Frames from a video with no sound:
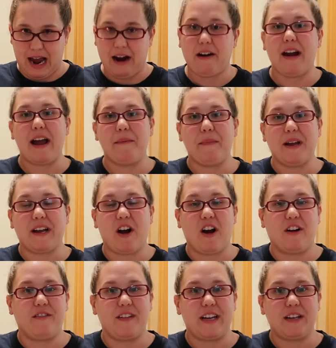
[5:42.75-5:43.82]
Our Epic
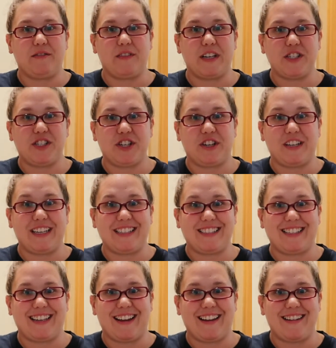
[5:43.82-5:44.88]
RV Adventure get
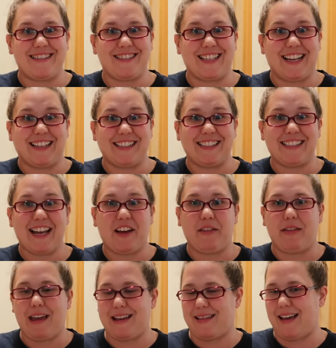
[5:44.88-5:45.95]
to tell us
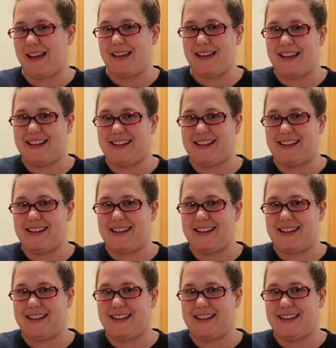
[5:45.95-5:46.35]
how they like